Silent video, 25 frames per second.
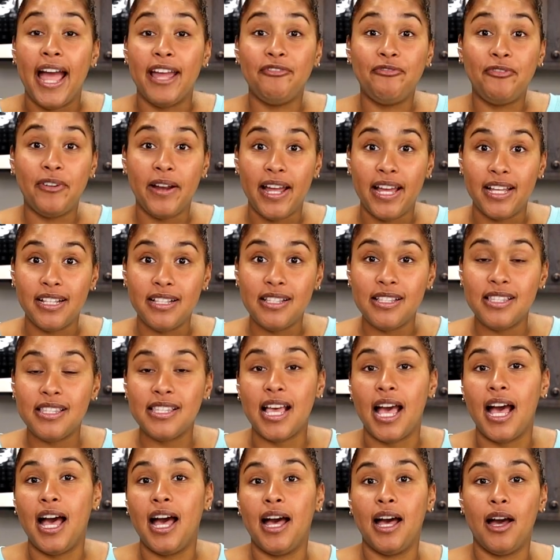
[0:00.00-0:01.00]
friends,
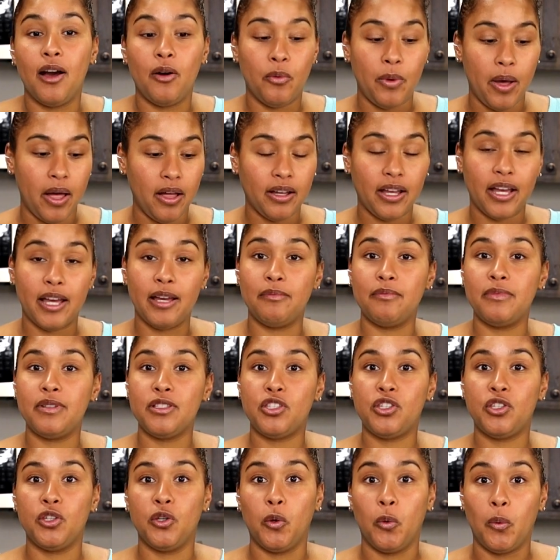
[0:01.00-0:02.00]
welcome
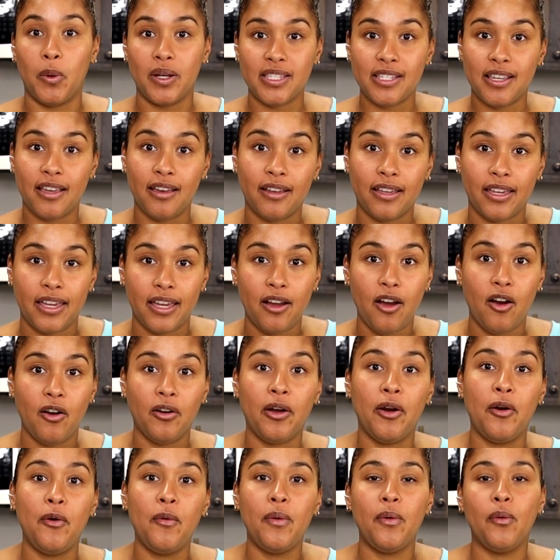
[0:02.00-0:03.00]
to What's Cooking
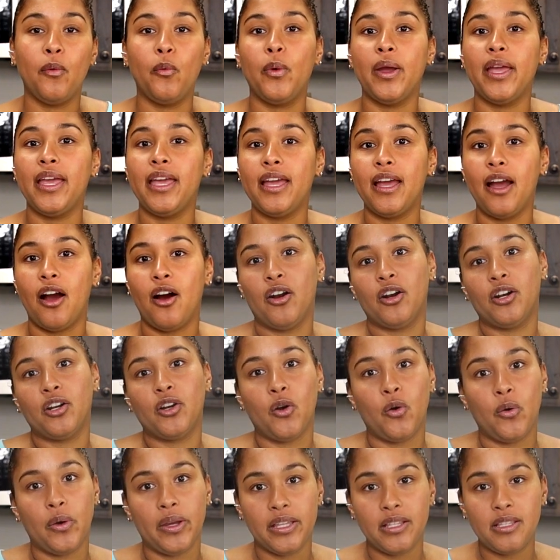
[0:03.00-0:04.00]
Coco. We are
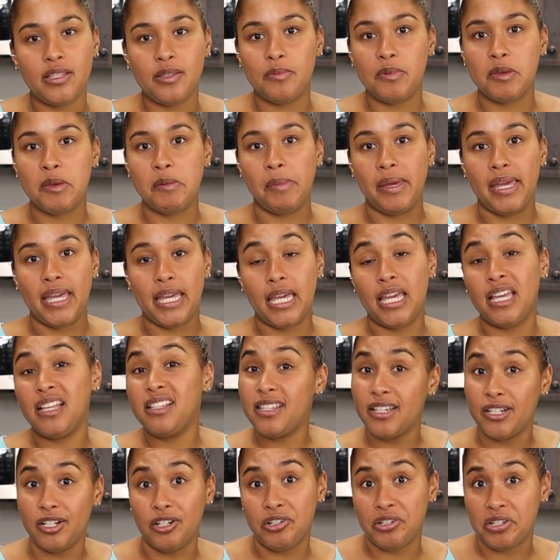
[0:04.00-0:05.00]
going to be making
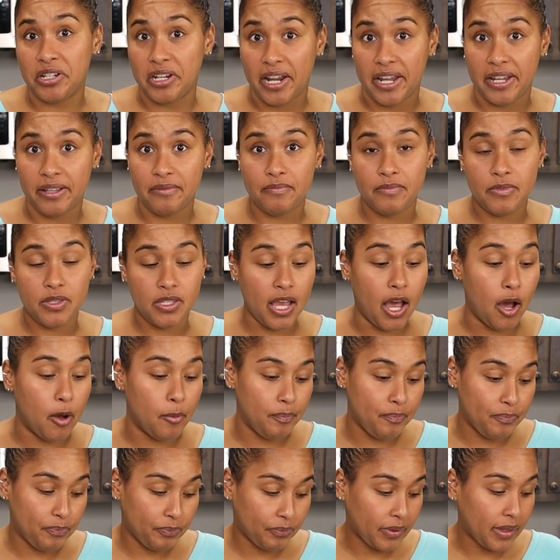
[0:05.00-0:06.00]
dinner tonight.
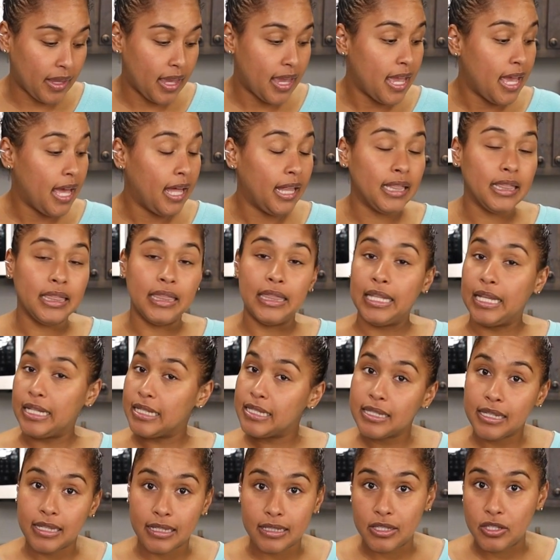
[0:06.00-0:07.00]
So
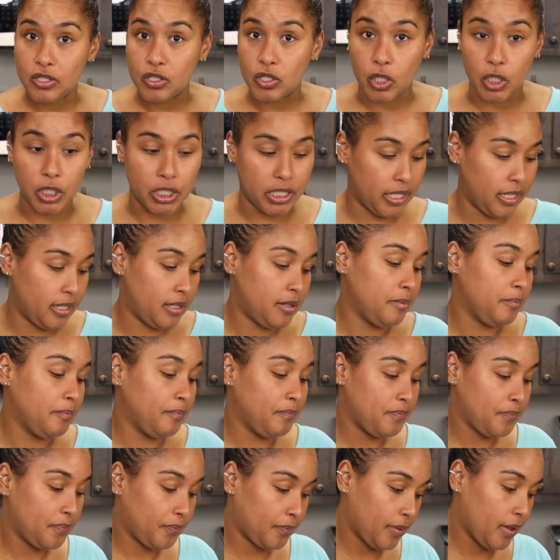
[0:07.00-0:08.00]
let's get started.
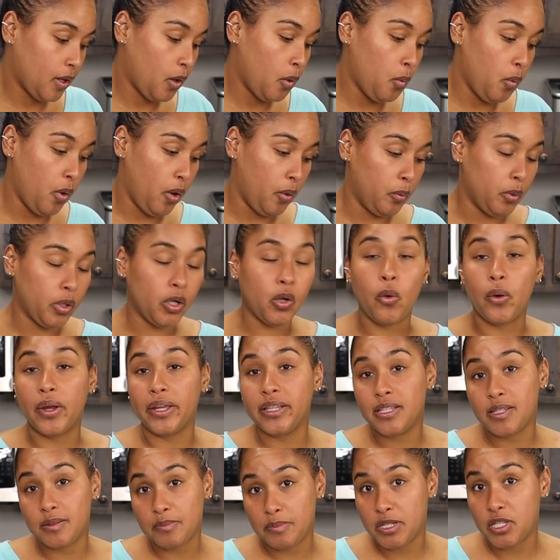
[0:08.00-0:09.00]
What we're going
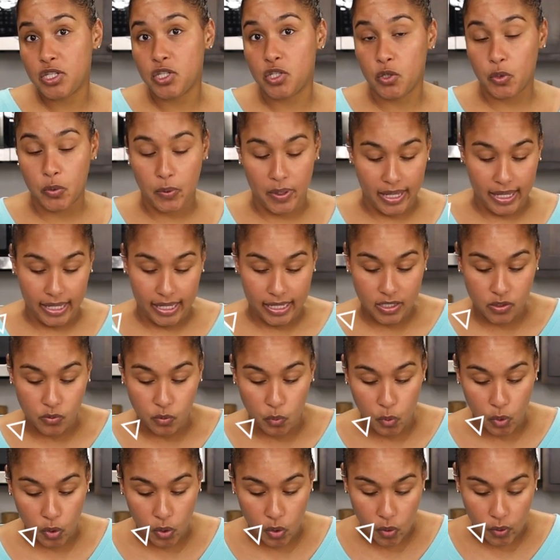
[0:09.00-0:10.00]
to be doing is
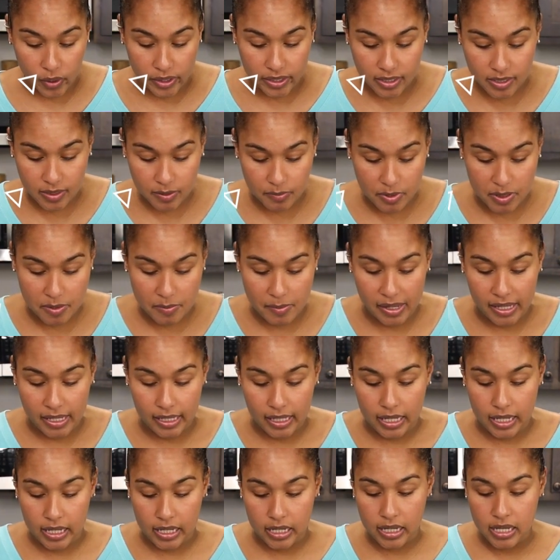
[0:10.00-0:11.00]
we're going to be
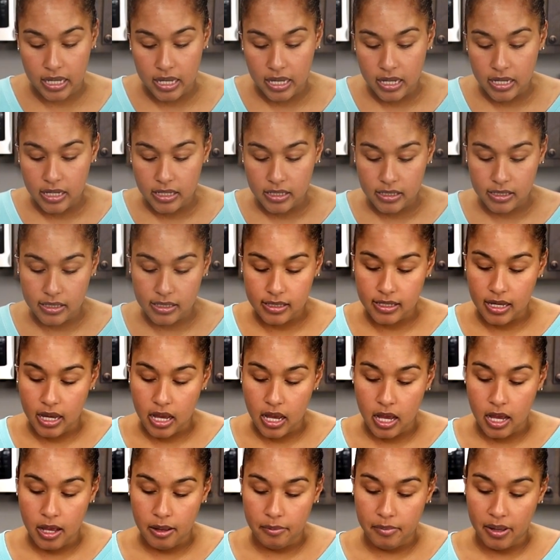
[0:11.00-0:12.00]
making
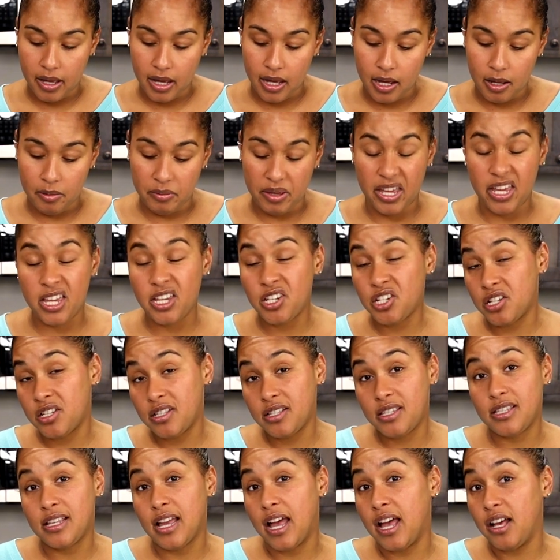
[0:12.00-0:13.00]
some Asian
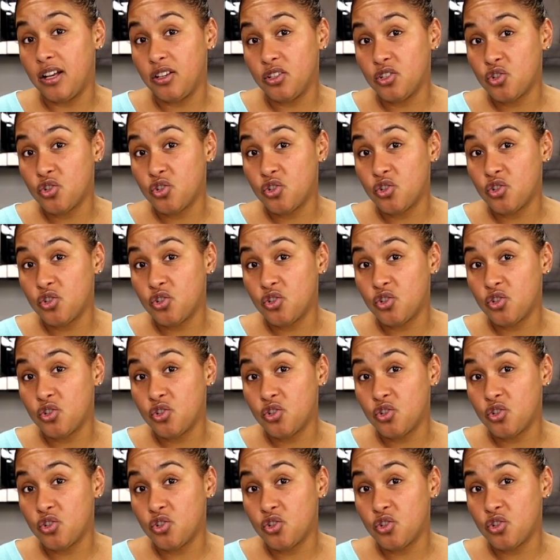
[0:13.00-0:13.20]
style